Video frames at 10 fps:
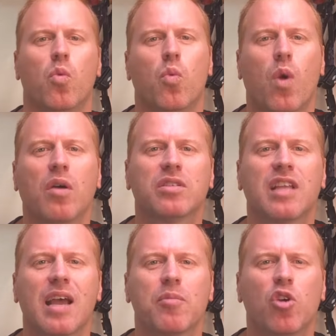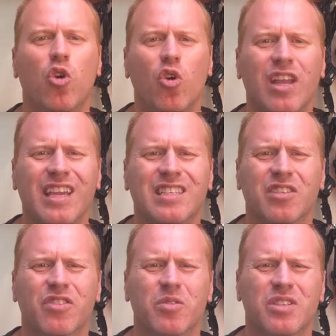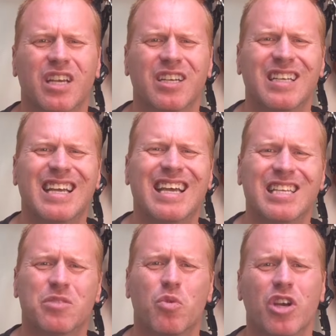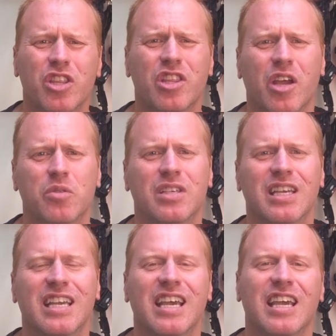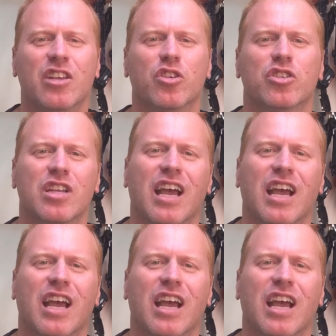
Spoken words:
Whilst I am calling it a router, it's worth noting it doesn't